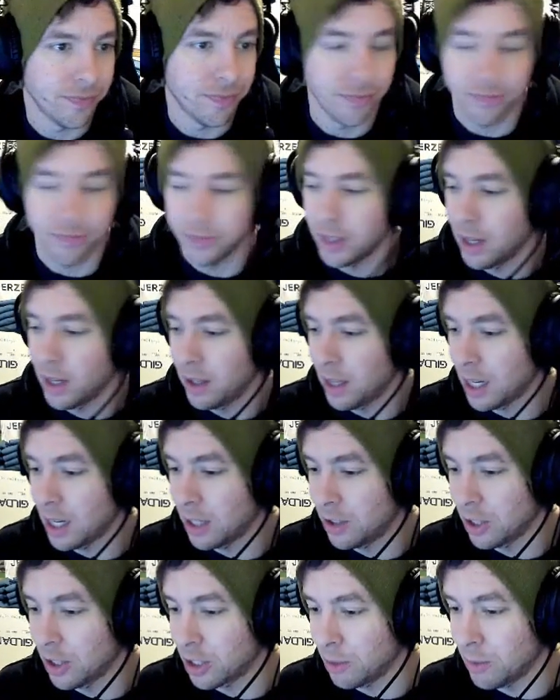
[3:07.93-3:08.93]
I think I
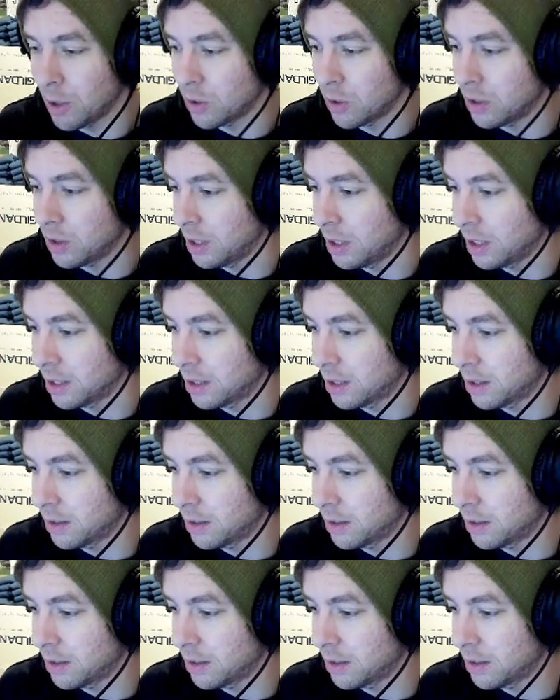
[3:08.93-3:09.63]
took some notes of this.